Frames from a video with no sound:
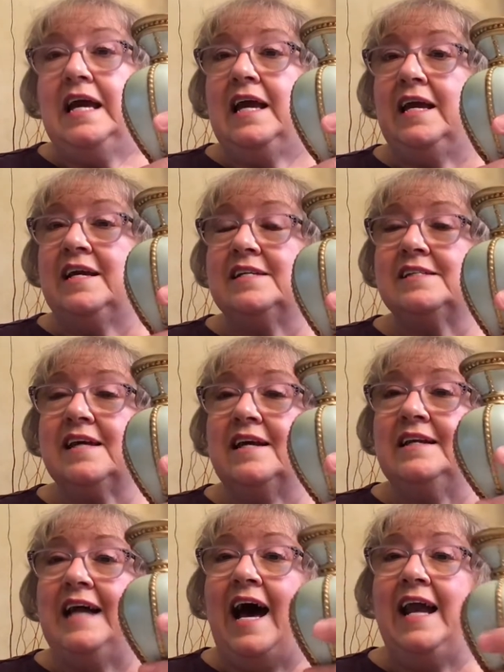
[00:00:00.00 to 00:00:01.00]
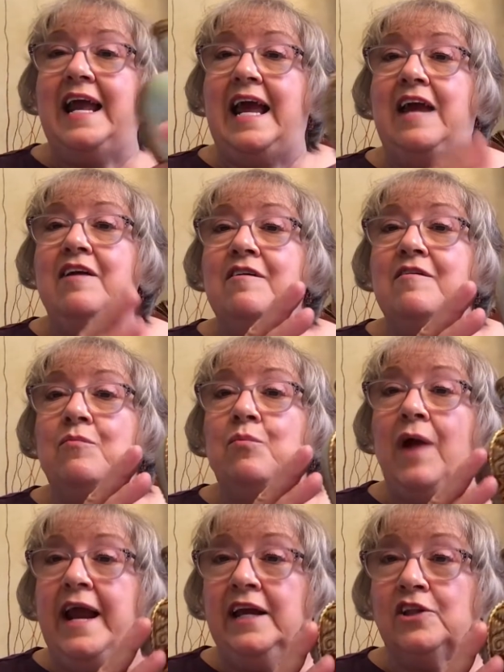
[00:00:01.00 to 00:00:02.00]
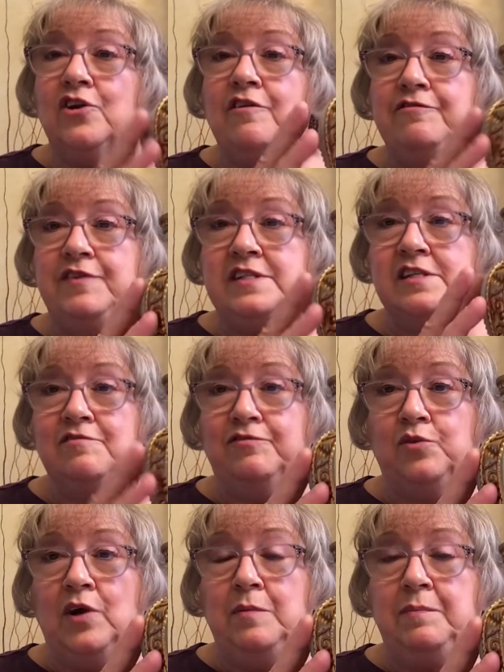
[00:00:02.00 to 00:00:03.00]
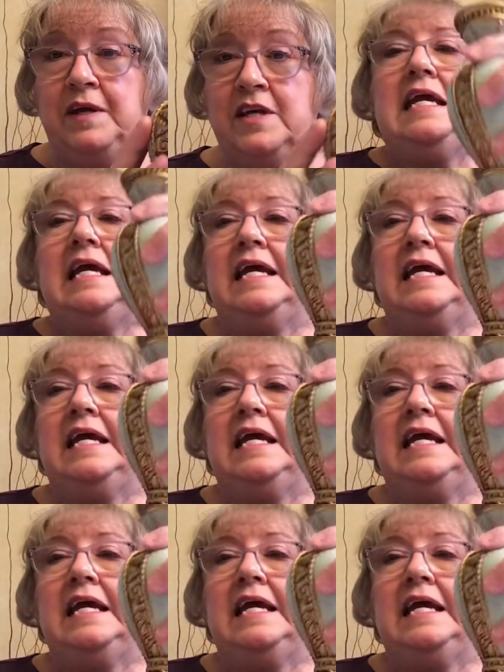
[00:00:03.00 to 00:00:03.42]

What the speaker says: is not a regular Fitz and Floyd piece.